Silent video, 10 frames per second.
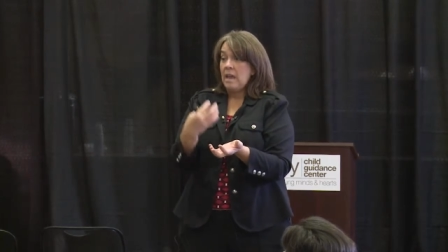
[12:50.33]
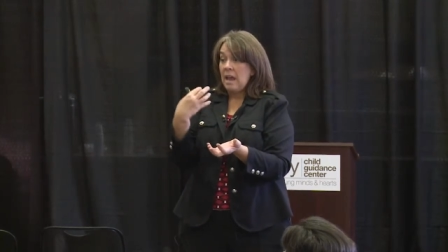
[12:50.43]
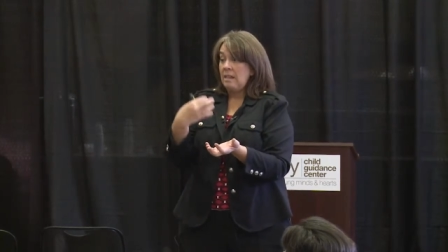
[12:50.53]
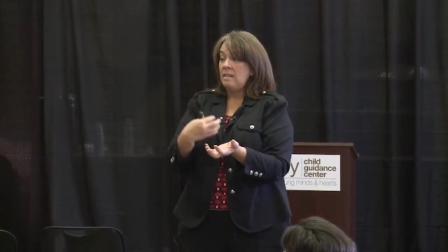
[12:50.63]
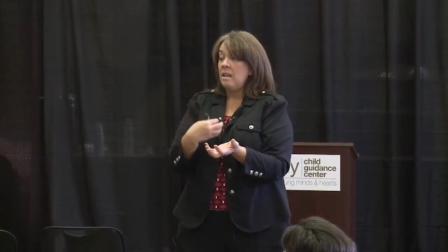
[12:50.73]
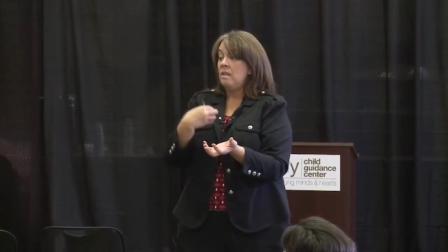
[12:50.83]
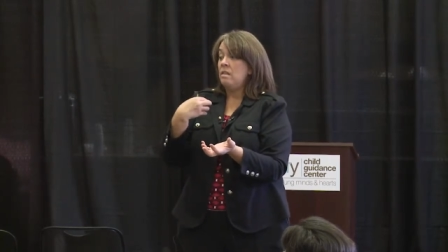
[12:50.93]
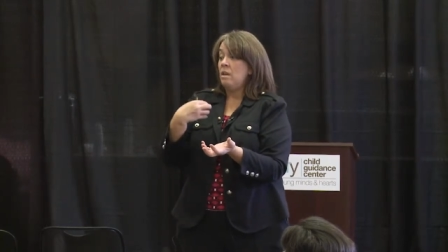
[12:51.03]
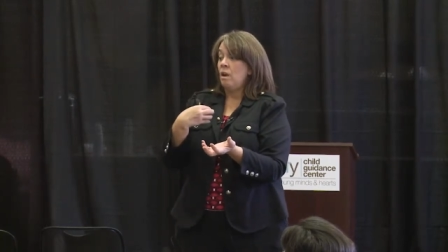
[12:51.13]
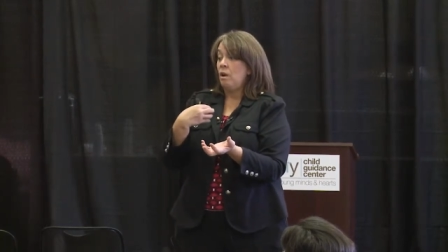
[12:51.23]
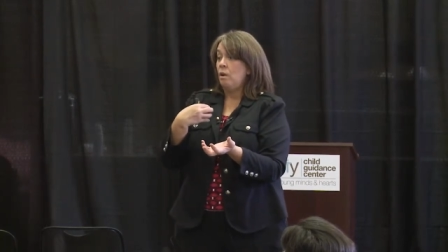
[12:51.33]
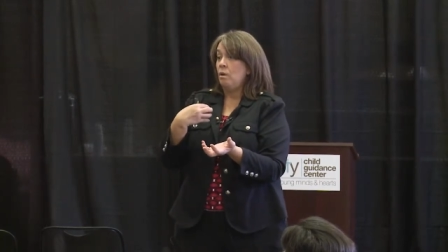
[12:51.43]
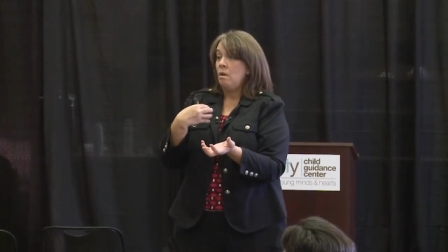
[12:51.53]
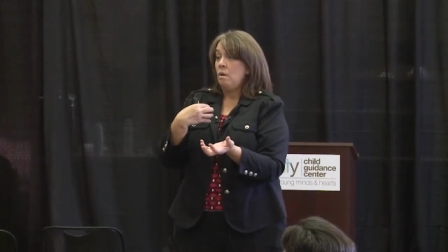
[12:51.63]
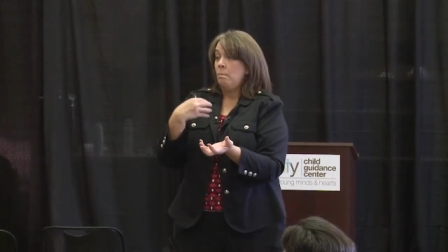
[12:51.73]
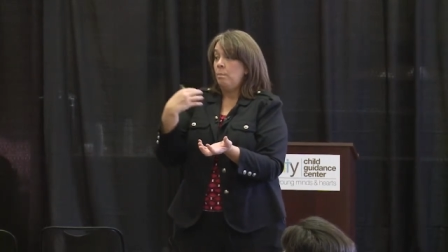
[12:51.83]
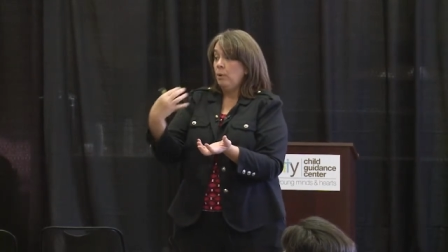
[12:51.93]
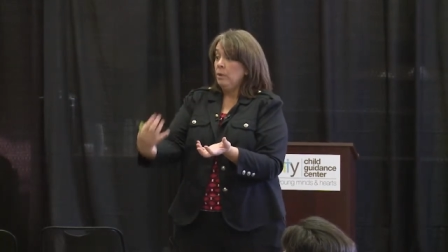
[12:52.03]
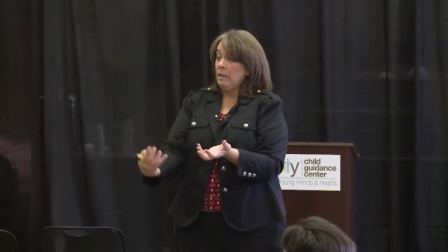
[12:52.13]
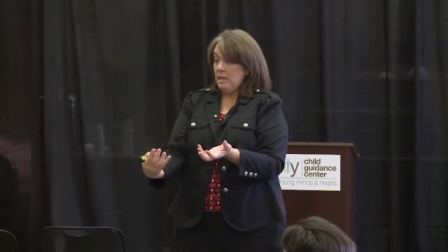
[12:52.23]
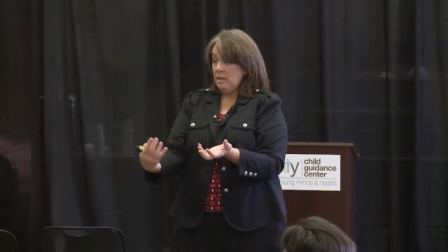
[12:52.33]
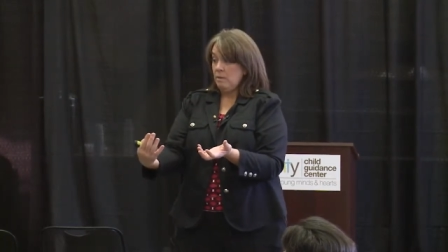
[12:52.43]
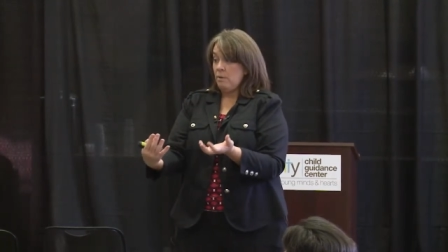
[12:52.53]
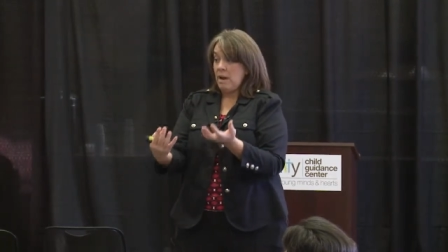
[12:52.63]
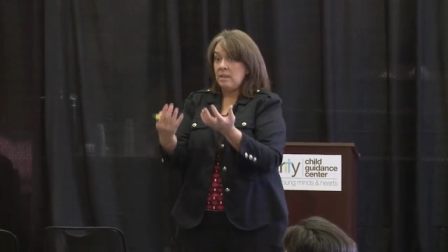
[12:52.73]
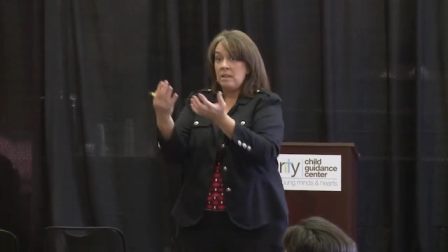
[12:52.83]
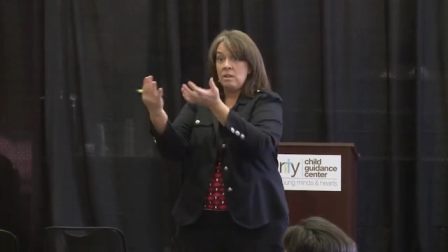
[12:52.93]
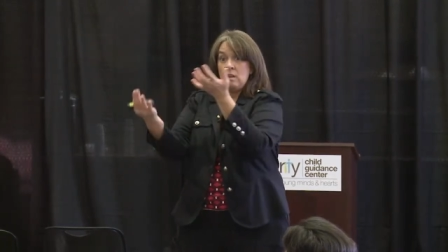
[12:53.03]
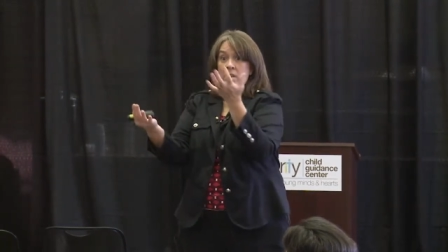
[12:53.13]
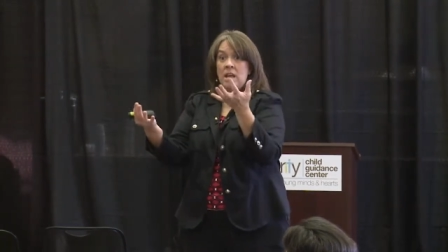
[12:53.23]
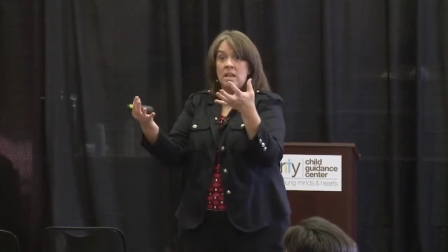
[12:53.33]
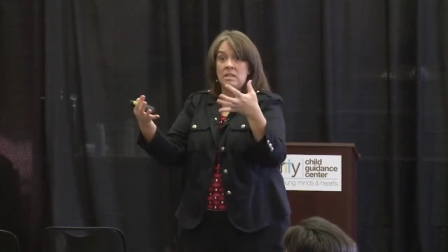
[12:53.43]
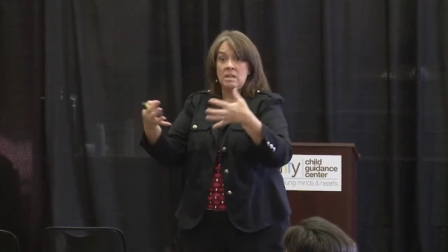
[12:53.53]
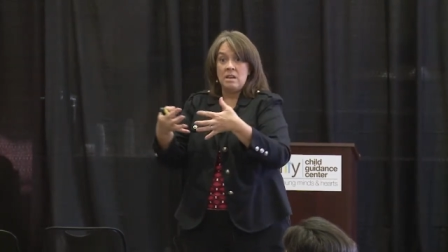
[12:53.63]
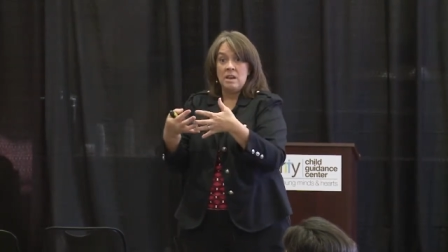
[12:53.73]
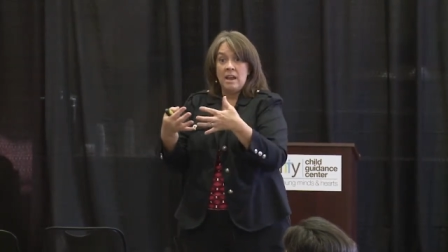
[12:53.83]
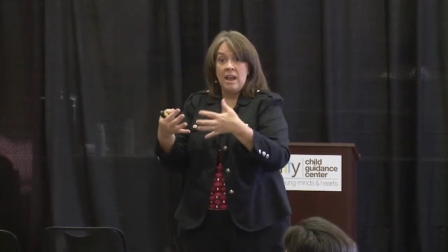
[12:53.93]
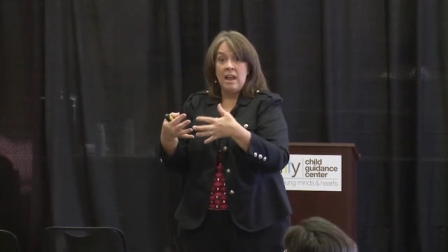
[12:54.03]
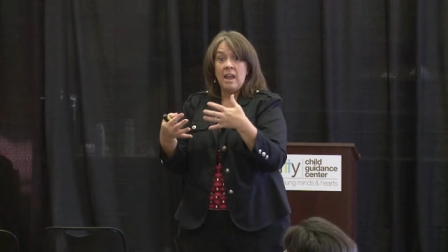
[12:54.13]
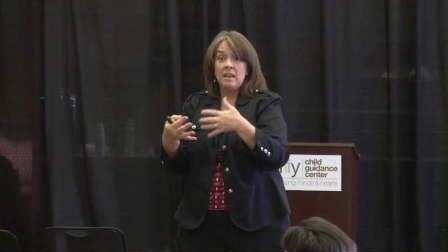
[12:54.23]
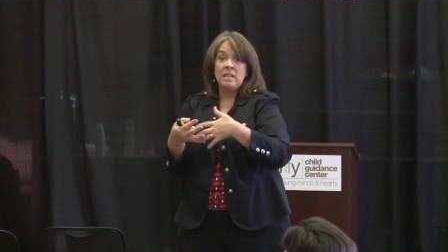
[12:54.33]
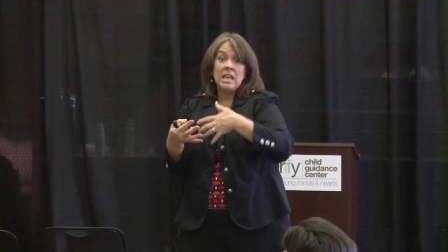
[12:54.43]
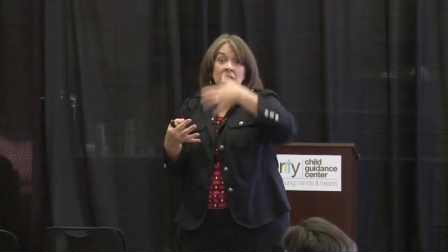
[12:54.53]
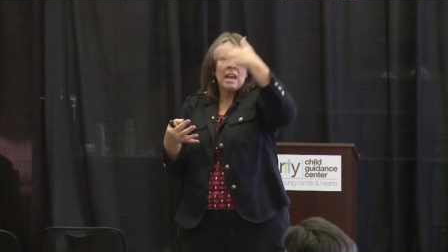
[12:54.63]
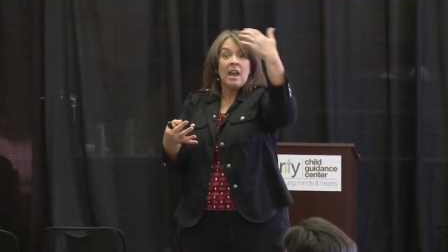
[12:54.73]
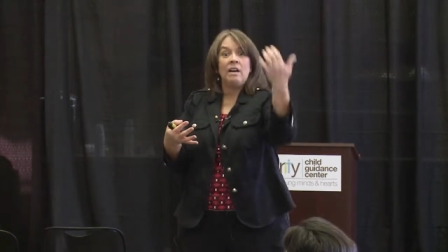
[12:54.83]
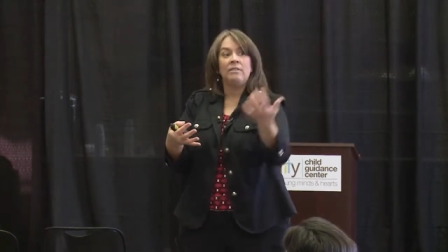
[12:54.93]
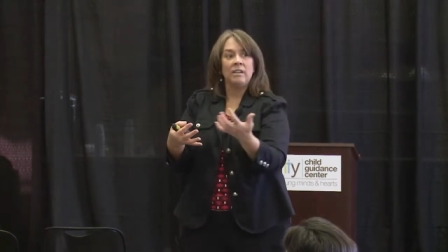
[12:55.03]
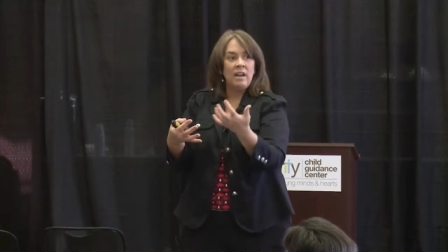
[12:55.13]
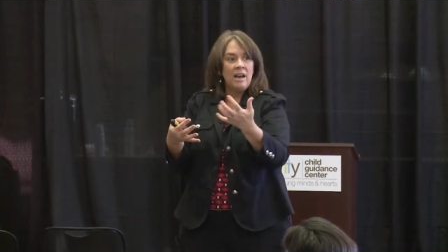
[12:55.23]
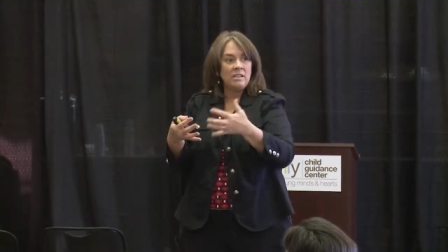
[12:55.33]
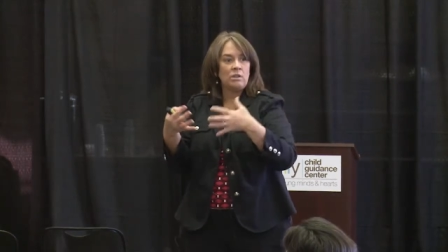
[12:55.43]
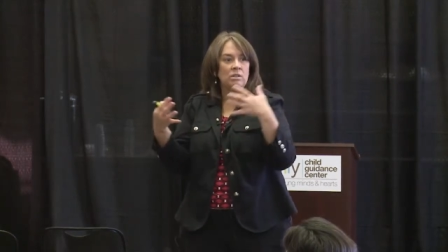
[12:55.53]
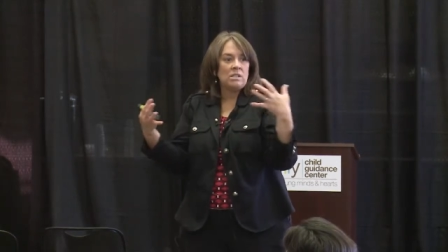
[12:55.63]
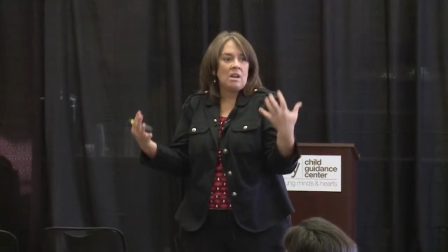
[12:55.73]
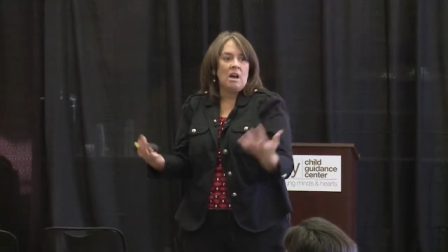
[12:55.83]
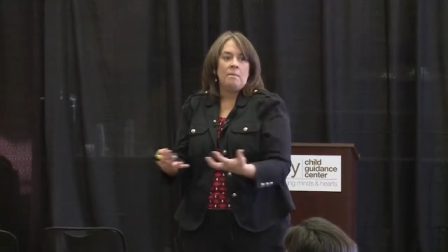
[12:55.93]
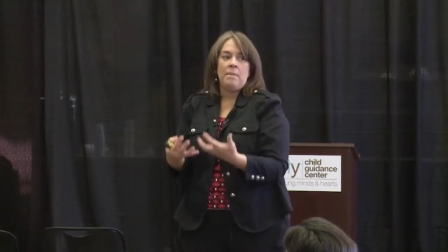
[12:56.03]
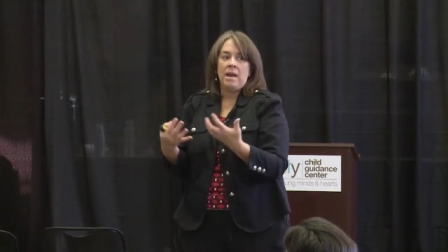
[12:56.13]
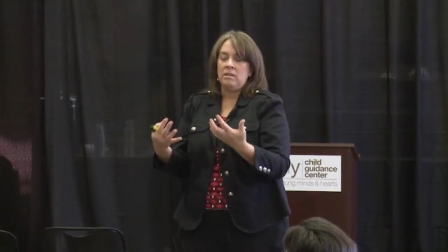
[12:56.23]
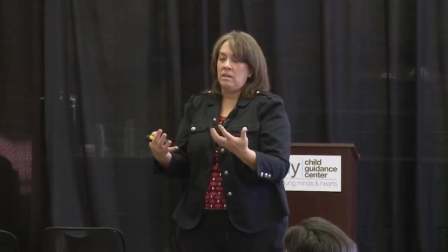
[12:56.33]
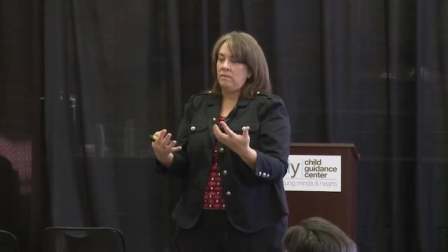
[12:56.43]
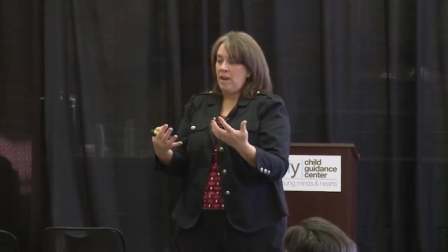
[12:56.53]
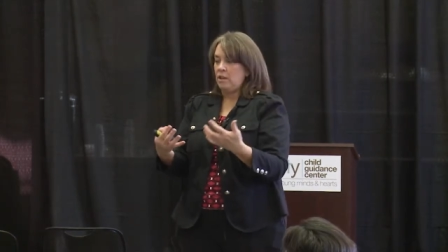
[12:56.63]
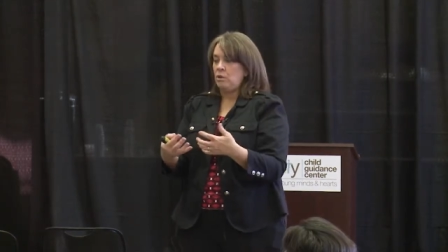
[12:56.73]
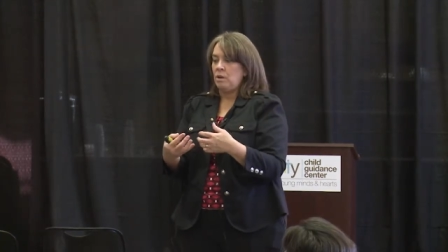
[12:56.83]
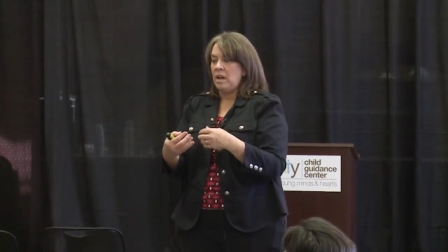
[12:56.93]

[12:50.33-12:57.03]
and then they're bullied, right, then that, that and then they have a loss, there's this compounding factor.